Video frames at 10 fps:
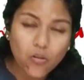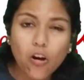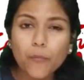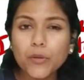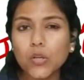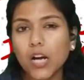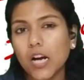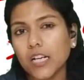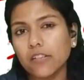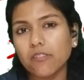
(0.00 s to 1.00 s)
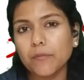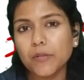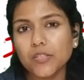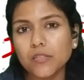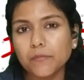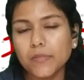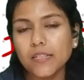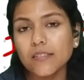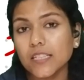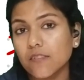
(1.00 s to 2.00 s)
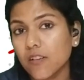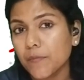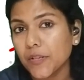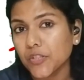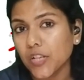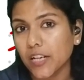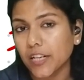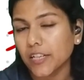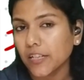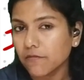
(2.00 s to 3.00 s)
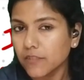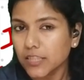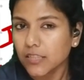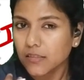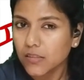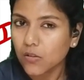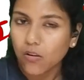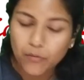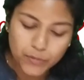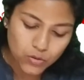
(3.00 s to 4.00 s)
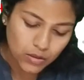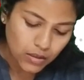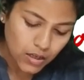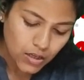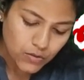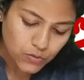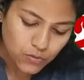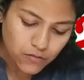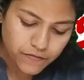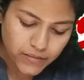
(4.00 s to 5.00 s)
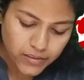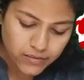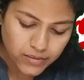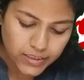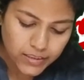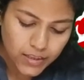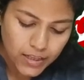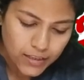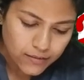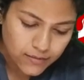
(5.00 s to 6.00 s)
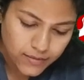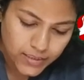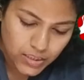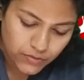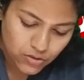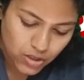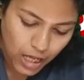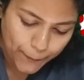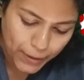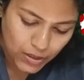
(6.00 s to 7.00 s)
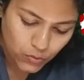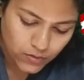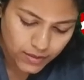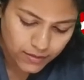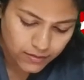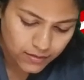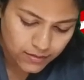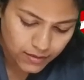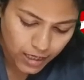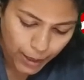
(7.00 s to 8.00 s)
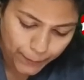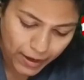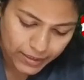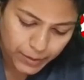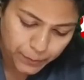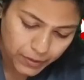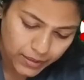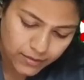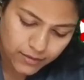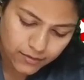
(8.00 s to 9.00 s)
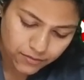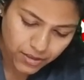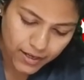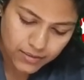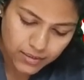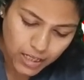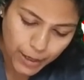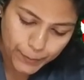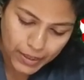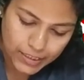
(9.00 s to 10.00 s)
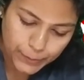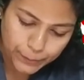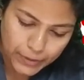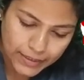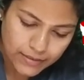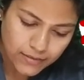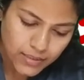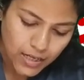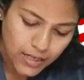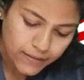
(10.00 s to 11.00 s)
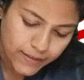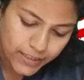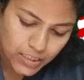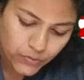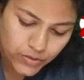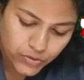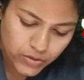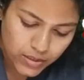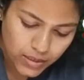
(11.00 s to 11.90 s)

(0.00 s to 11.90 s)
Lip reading: Lobular inflammation means inflammation occurring within the lobule. So, firstly, this individual hepatocytes, these are the hepatic plates, these strands are the hepatic plates. The individual